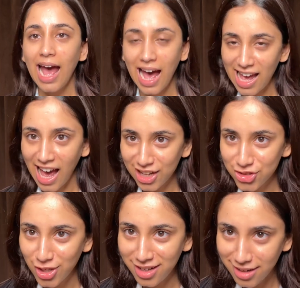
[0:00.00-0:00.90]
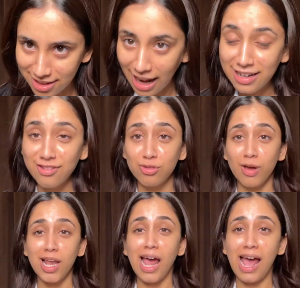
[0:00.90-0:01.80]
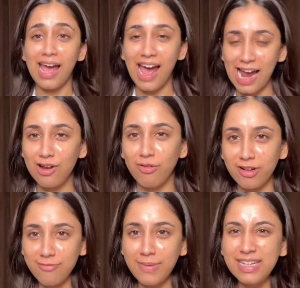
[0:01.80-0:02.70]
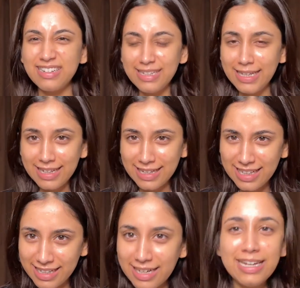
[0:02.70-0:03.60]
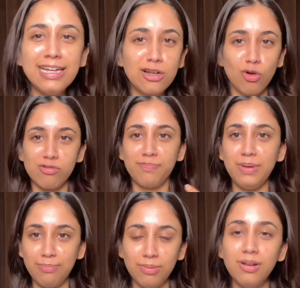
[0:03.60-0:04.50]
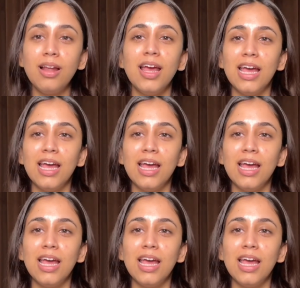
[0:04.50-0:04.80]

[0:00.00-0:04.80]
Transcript: I actually did that as well. I had one of my really, really, really close people